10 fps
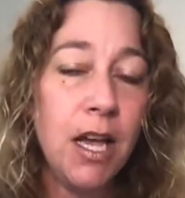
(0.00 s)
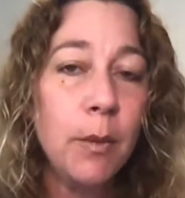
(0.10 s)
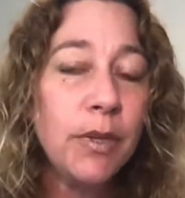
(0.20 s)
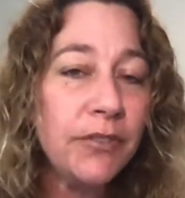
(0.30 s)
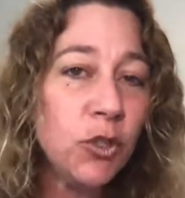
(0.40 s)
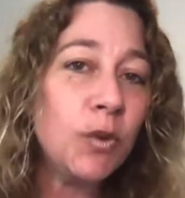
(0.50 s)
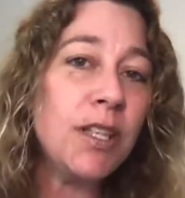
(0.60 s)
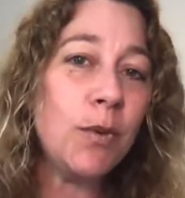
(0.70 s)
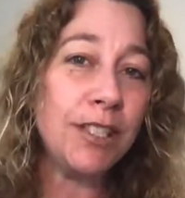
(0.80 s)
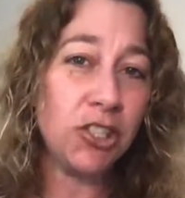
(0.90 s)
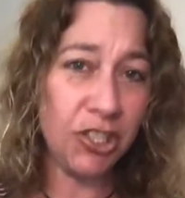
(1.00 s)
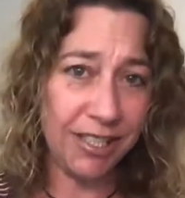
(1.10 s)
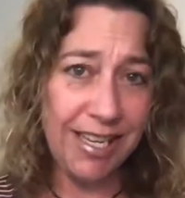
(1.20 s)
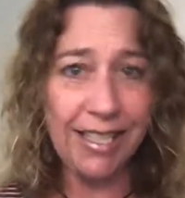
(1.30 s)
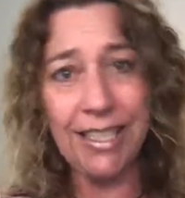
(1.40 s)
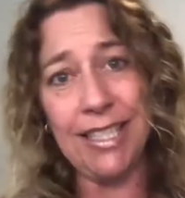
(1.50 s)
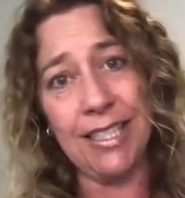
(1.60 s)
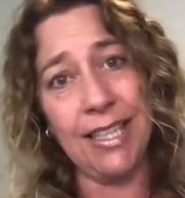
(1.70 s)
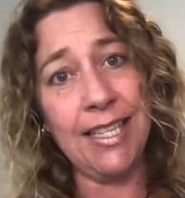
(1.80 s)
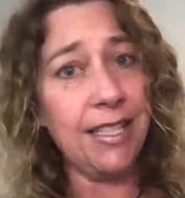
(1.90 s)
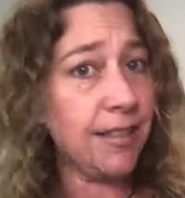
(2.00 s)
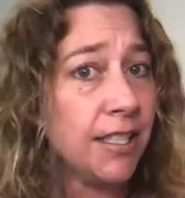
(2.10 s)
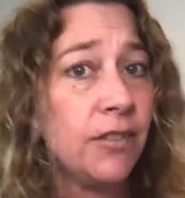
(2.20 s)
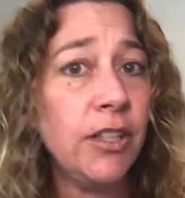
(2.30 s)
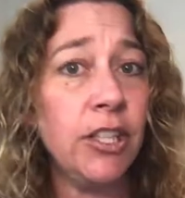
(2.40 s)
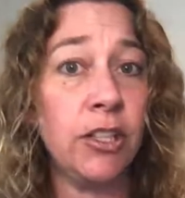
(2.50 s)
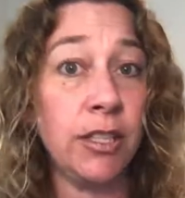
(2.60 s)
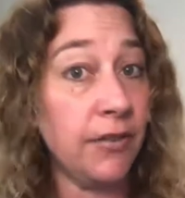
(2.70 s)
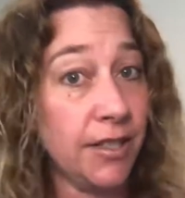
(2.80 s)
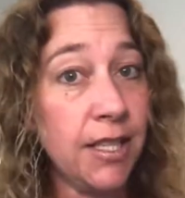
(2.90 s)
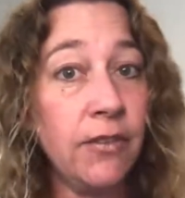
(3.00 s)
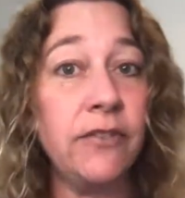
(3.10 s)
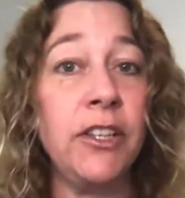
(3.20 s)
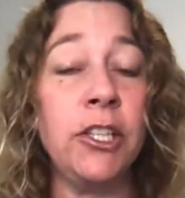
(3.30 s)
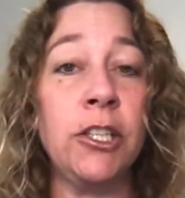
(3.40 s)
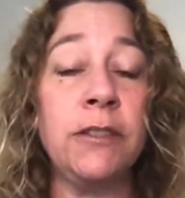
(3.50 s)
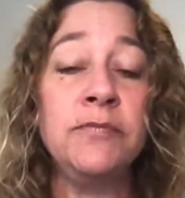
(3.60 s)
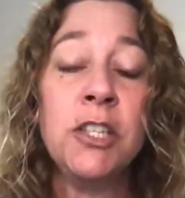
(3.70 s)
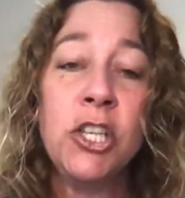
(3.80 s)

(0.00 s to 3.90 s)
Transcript: But if you really want to start scaling into like the 6-figure, even 7-figure,